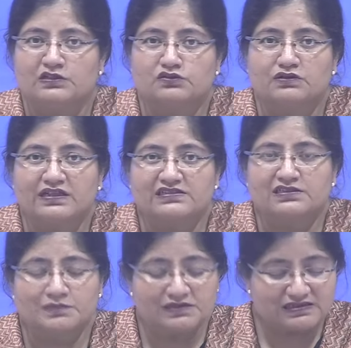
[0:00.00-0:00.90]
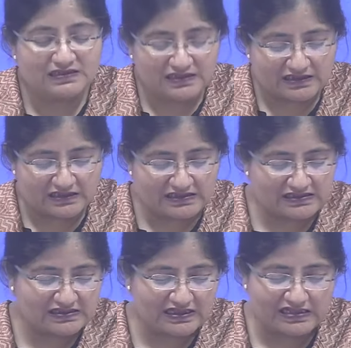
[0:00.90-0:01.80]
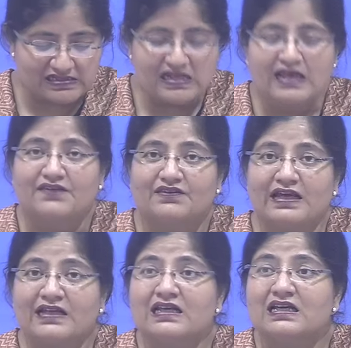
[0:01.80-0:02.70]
So legitimacy theory states that